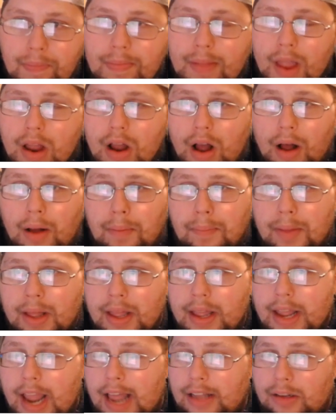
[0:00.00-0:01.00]
And
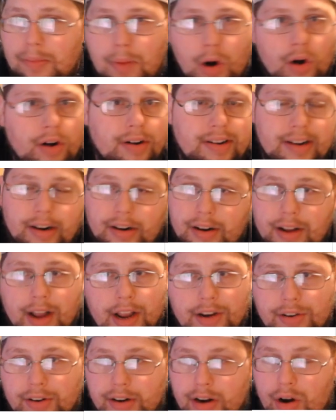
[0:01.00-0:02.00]
Lamar and Derrick
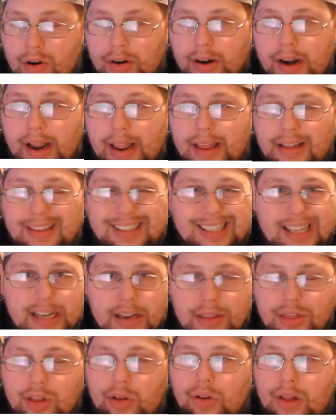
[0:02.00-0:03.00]
Henry are a
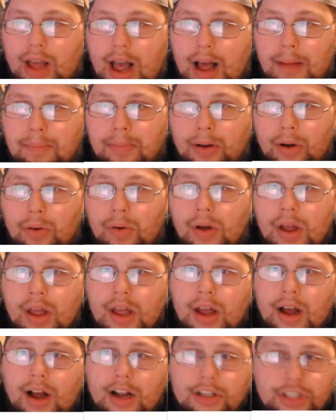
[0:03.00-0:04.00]
lethal combo.
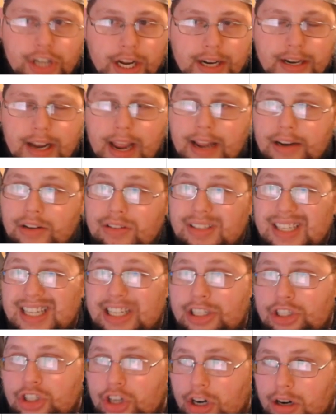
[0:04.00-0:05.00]
Jaden Daniels is
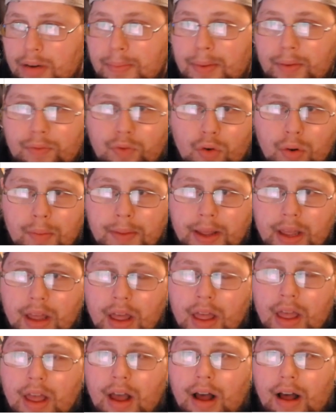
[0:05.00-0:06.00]
tournament for me.
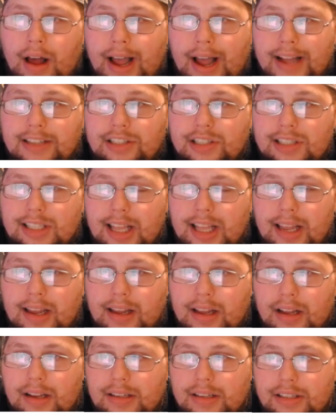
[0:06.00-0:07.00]
I just think
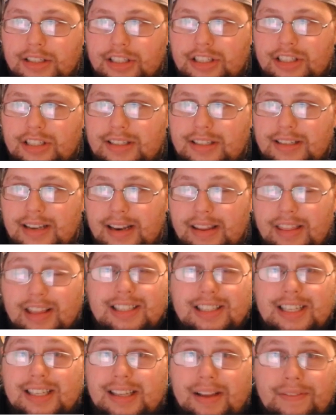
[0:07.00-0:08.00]
this
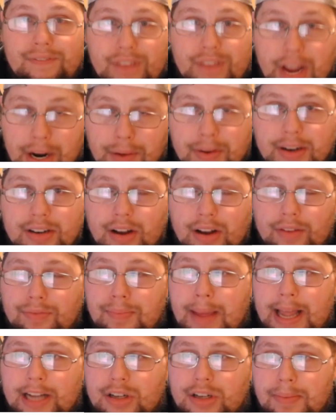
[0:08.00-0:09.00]
is a very tough
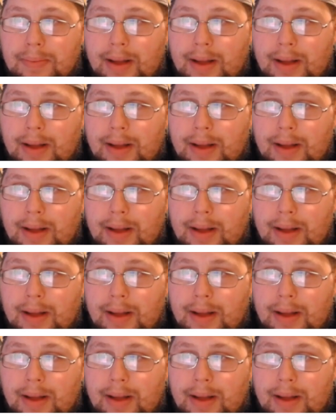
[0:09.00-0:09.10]
matchup.